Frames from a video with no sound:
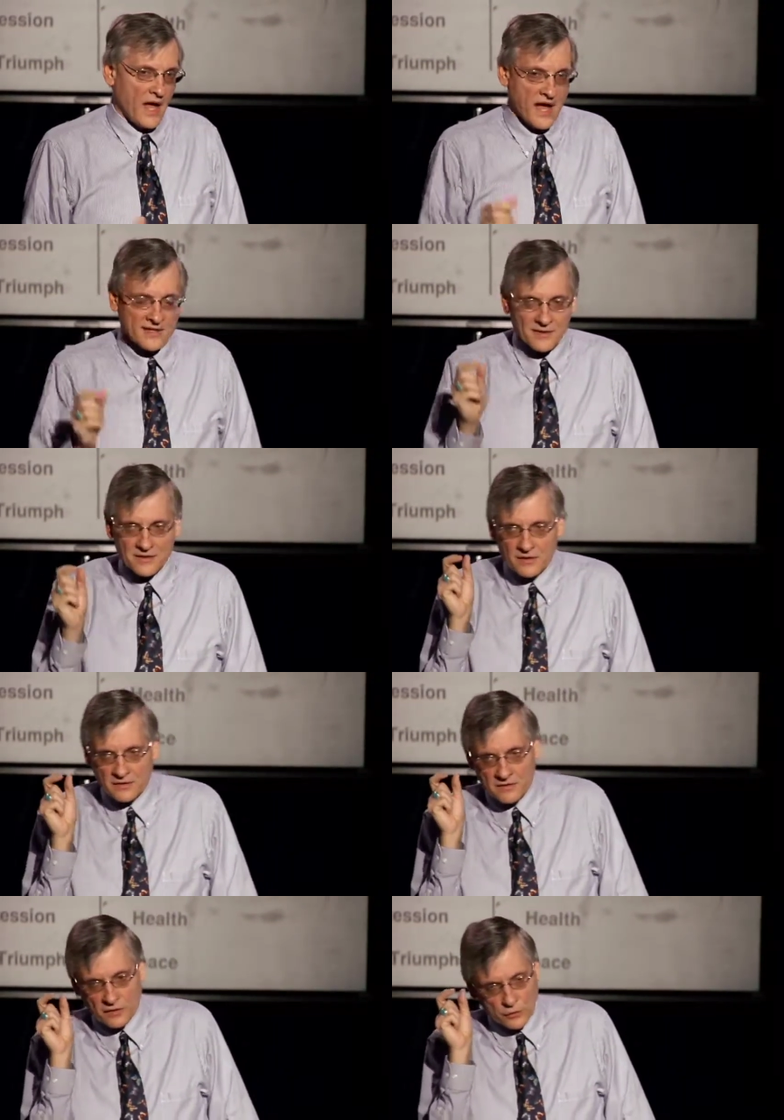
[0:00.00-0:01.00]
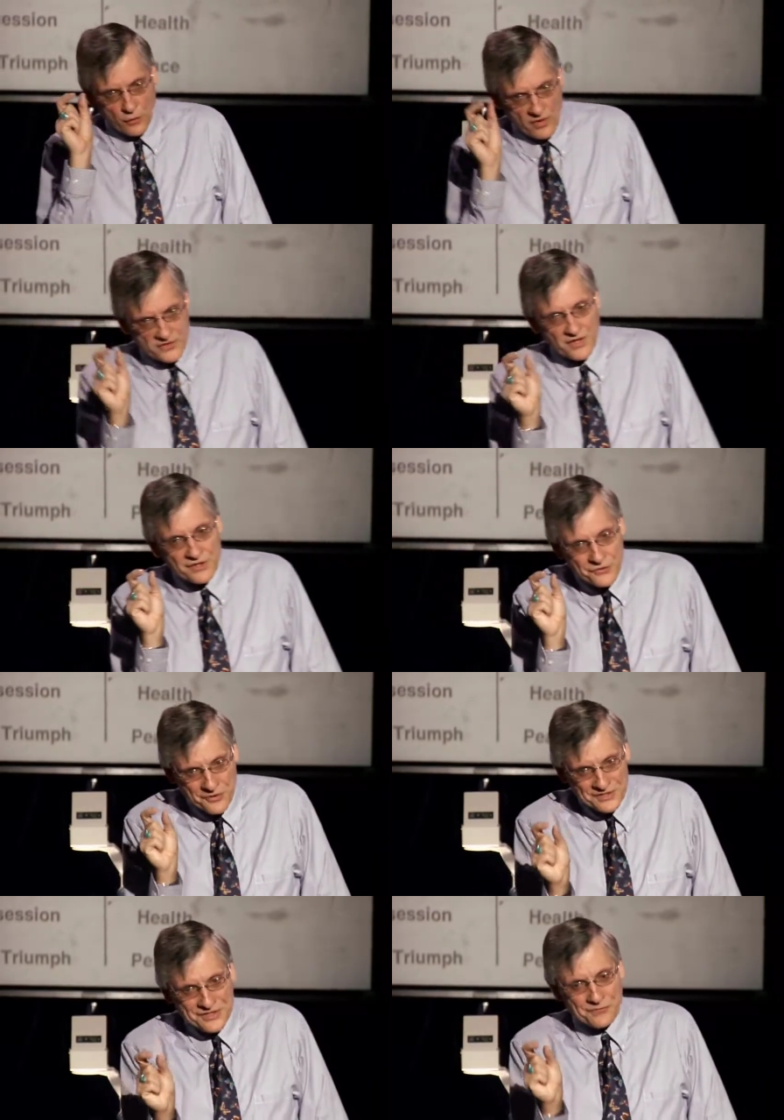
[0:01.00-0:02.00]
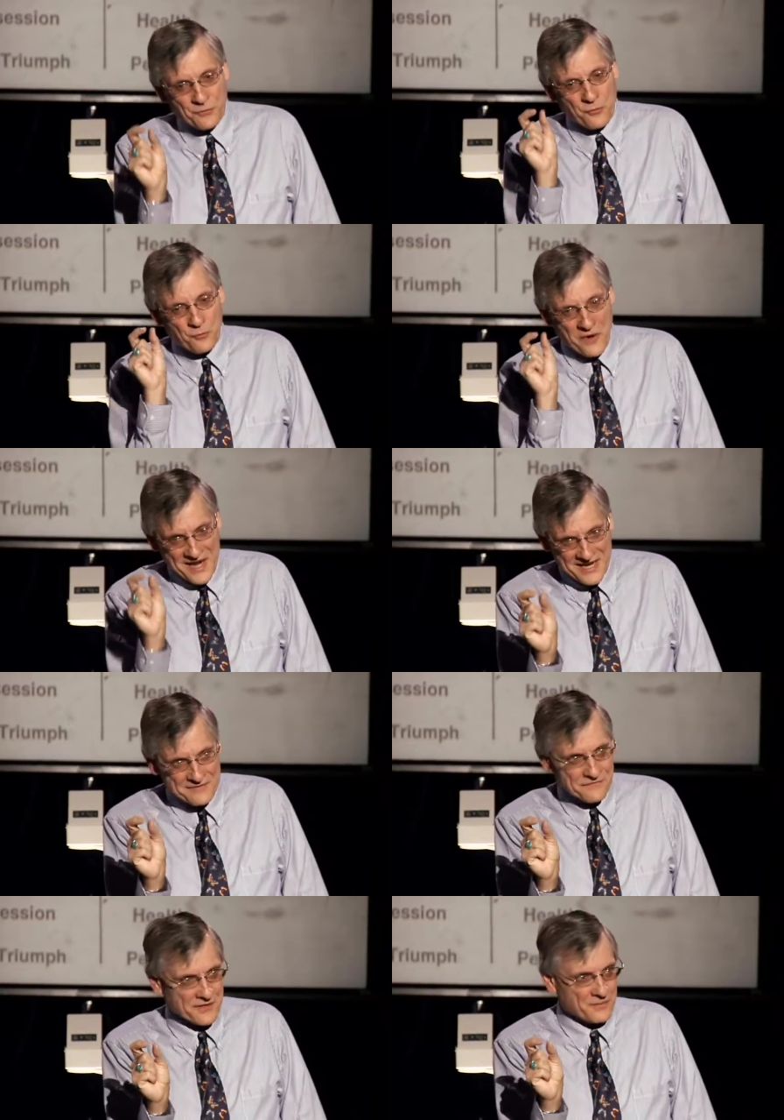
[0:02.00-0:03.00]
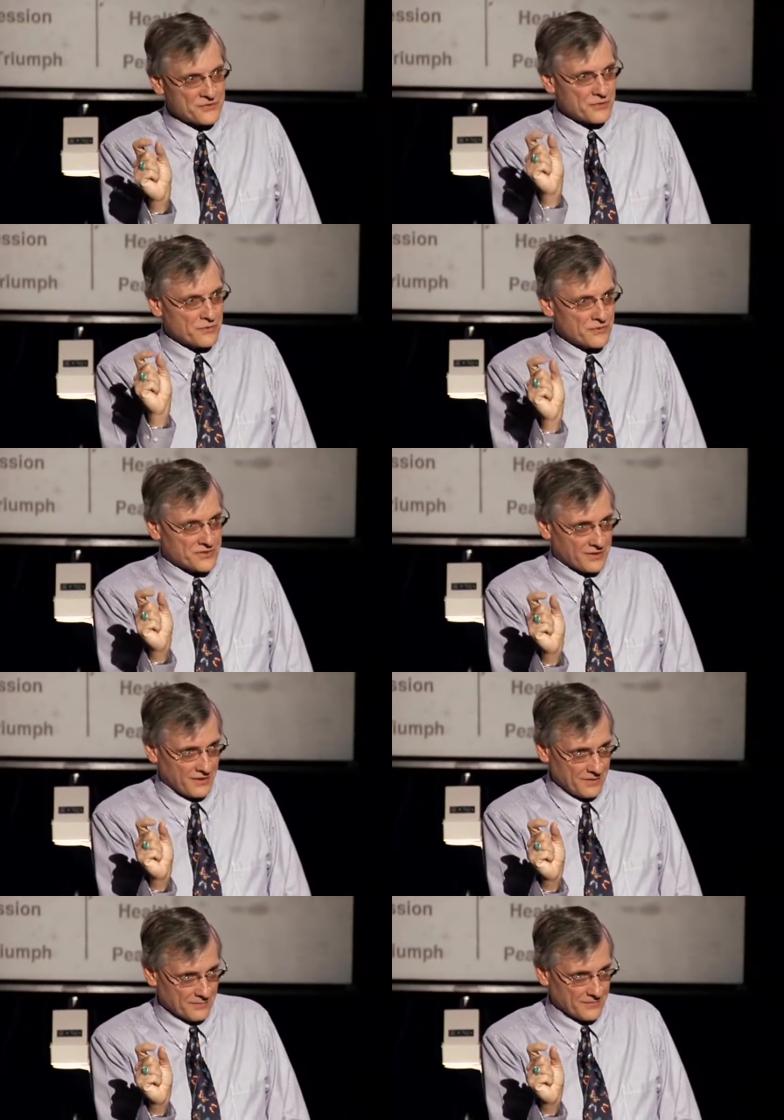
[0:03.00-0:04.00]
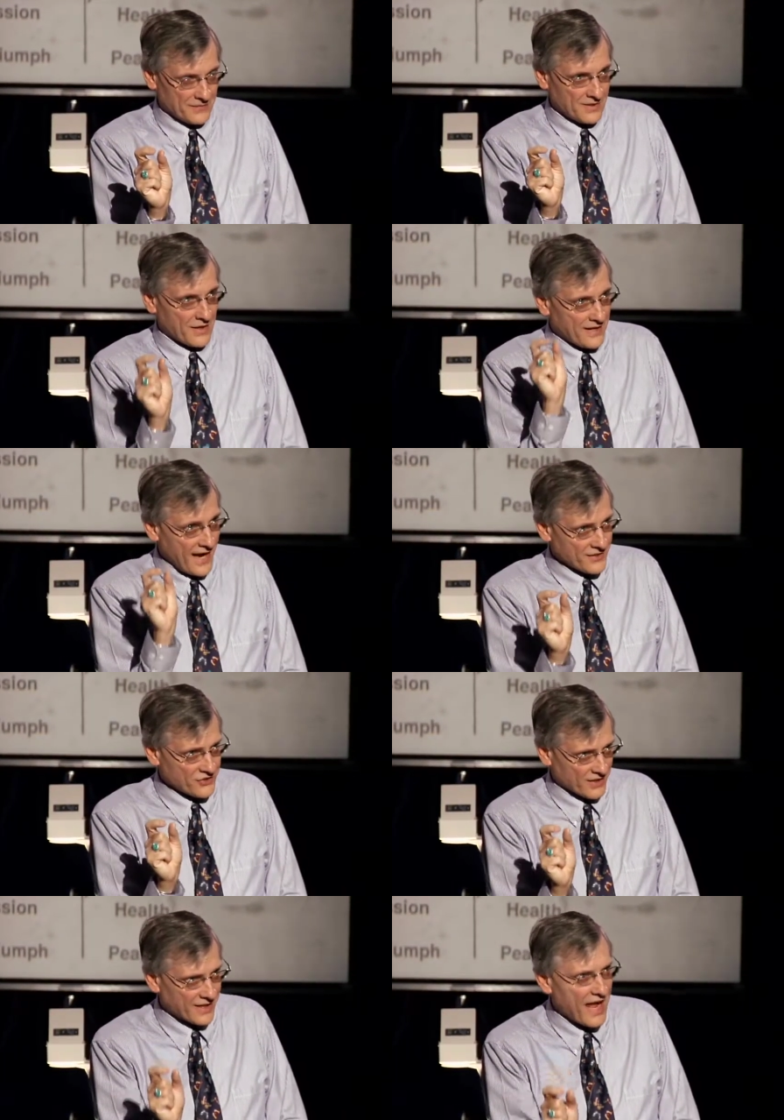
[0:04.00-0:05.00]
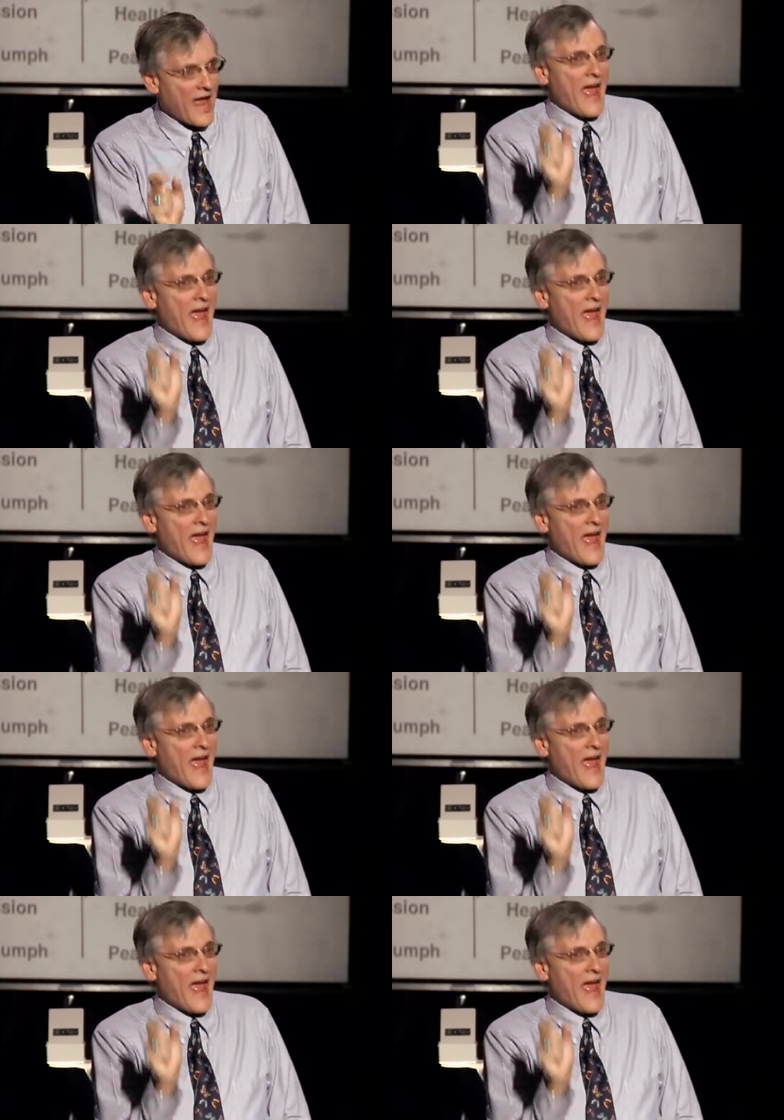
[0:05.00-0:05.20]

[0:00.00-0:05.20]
And the Lord's anointed will reign from Jerusalem. Now, catch it.